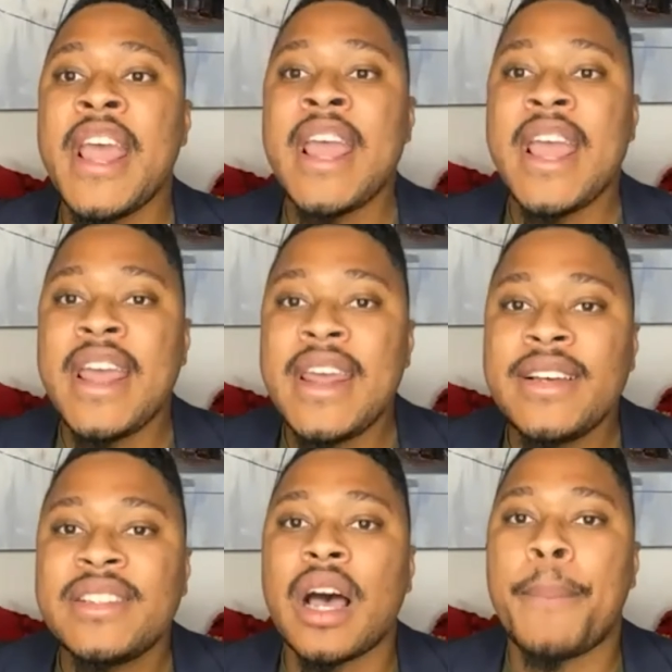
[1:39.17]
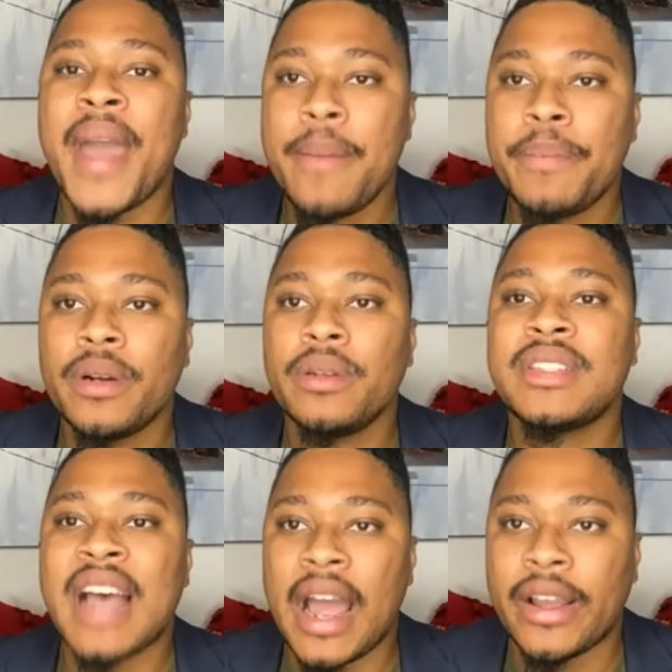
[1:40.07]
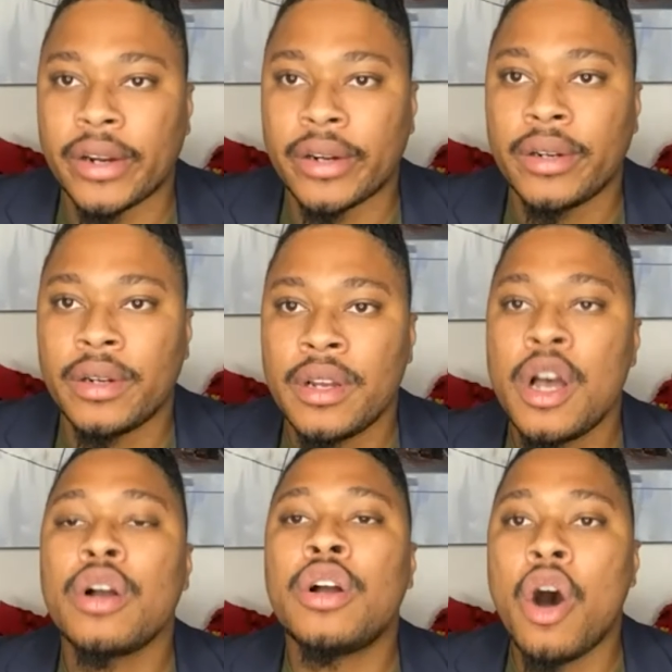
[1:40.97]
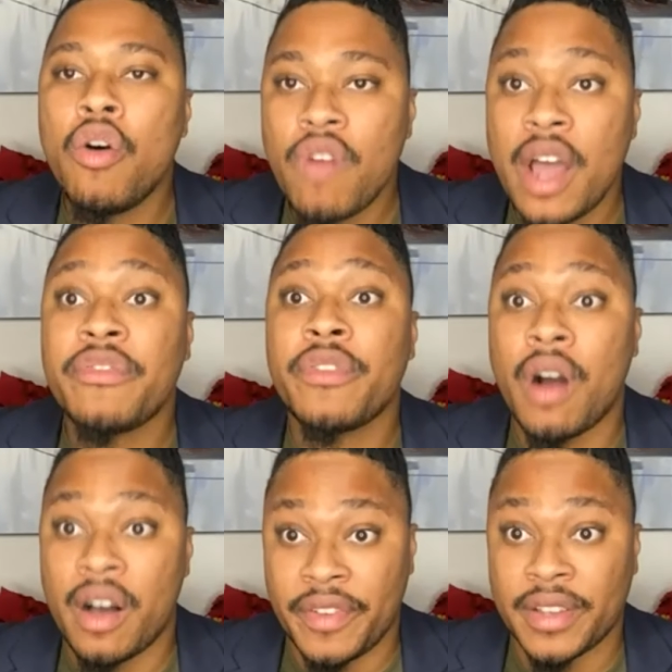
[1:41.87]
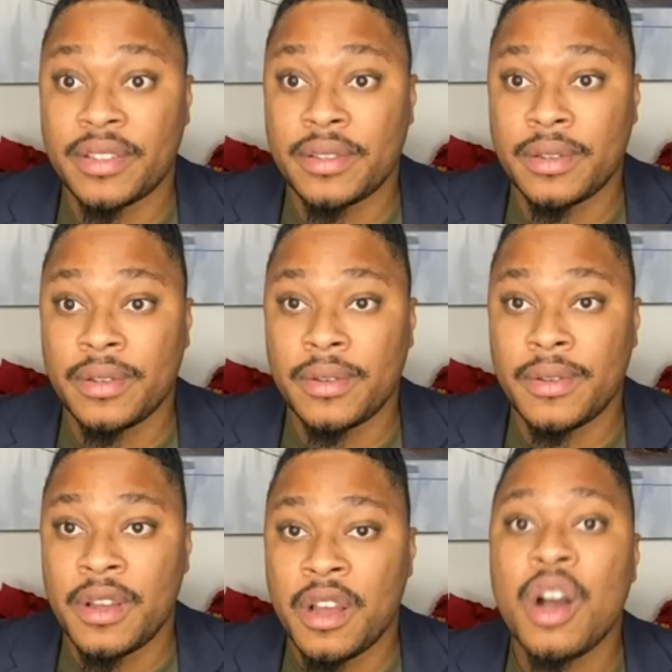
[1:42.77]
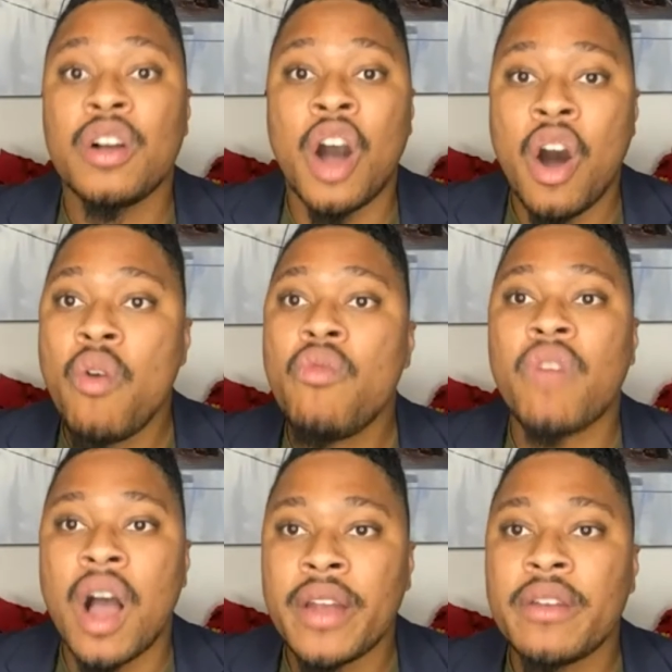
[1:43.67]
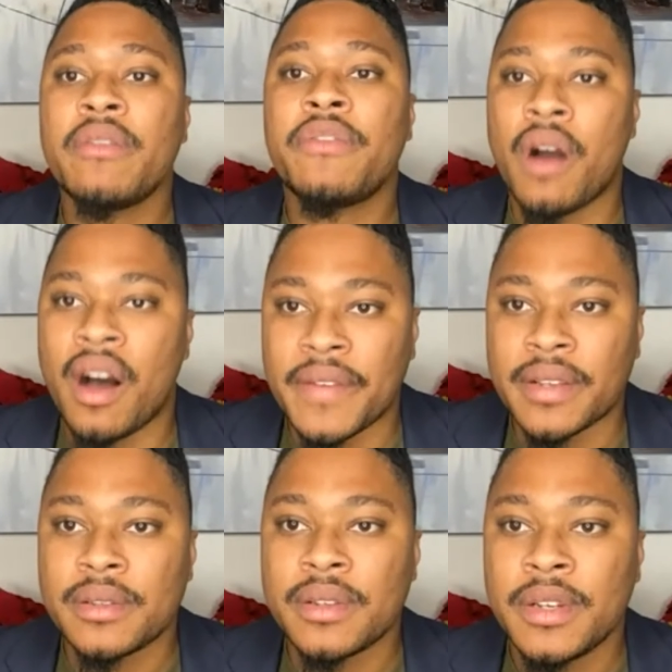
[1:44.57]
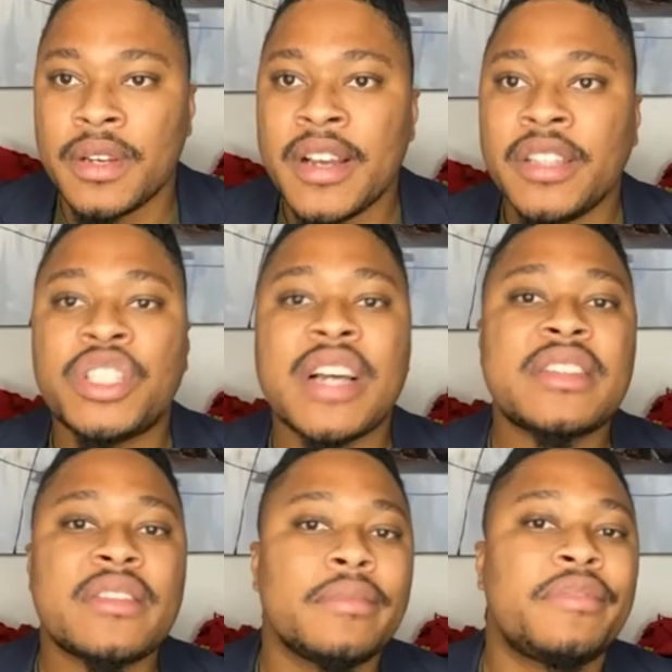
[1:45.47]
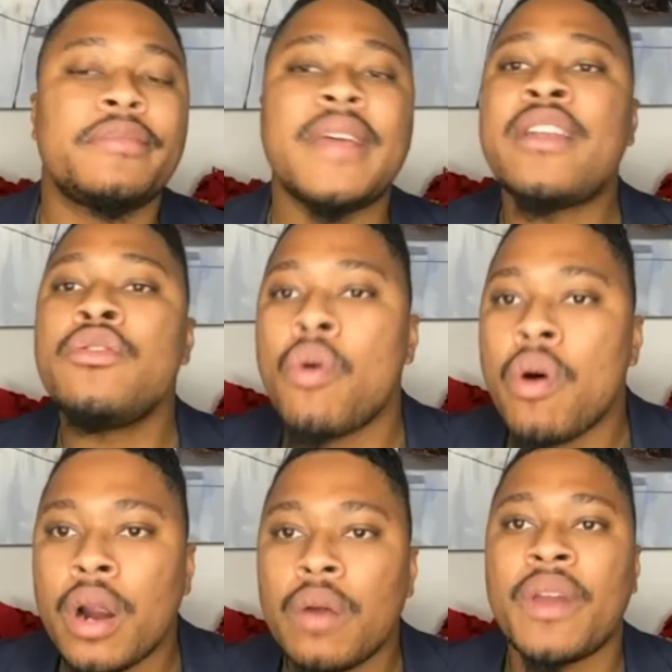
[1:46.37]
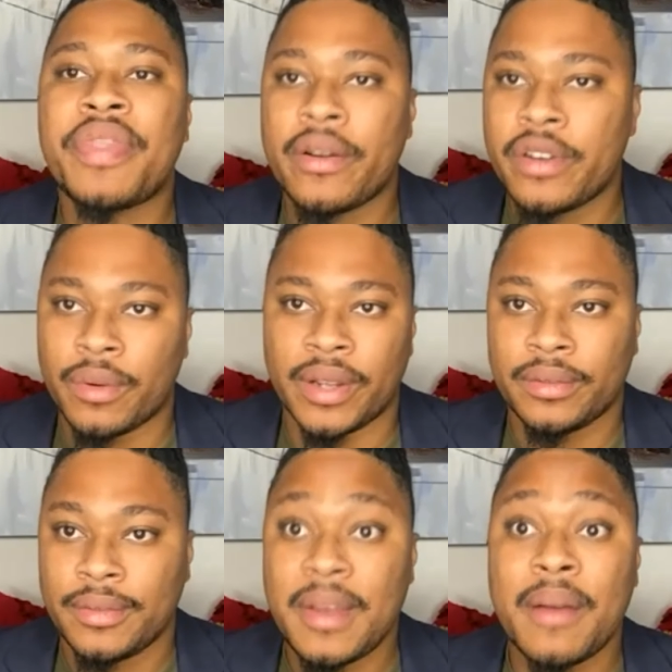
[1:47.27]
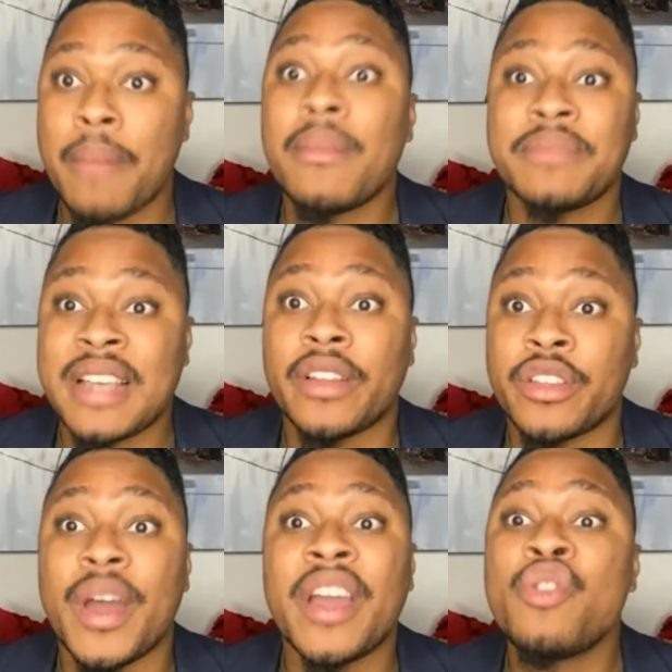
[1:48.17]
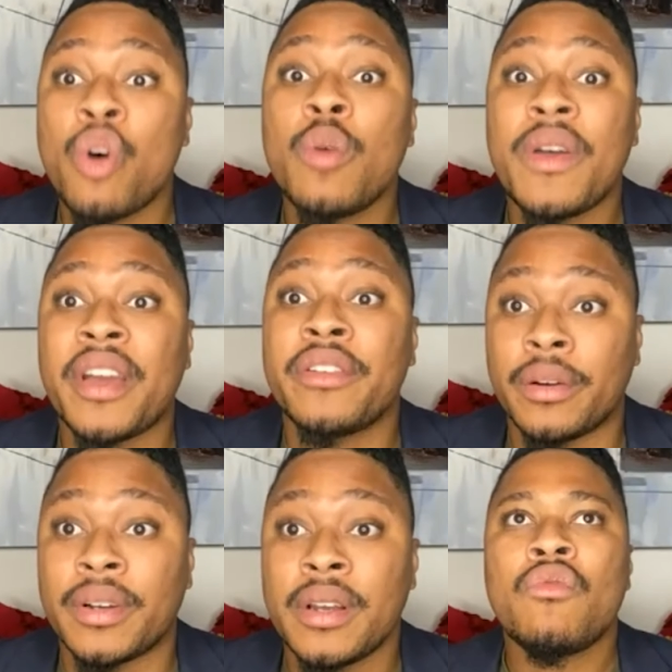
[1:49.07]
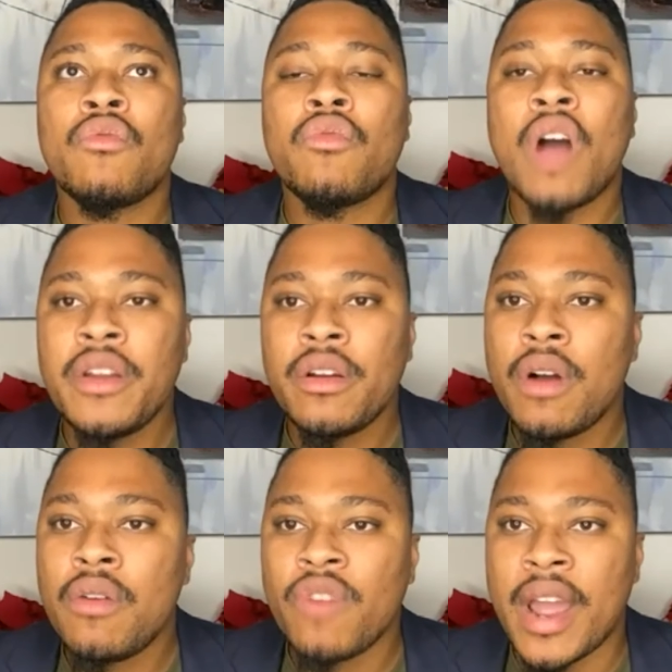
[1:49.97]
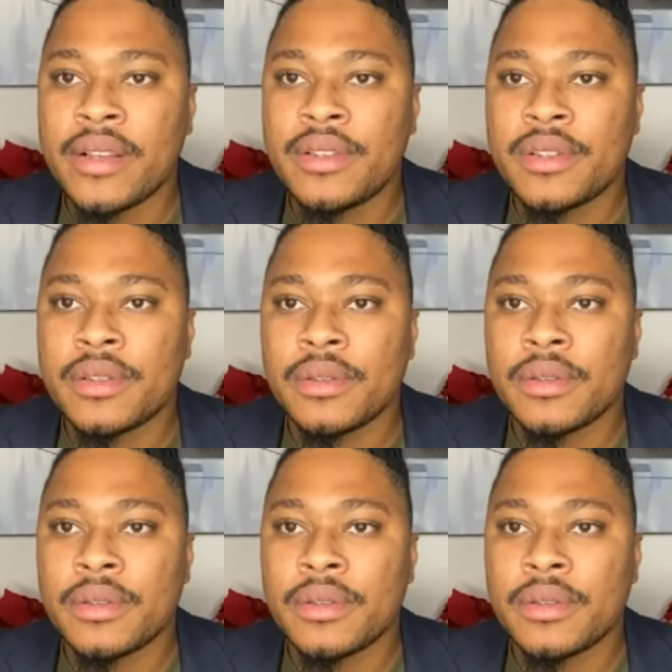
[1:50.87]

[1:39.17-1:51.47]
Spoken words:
It is a paper tiger. Go run for office. Go run for office. Just ignore what they're doing. I'm telling you, ignore what they're doing. Run your own race.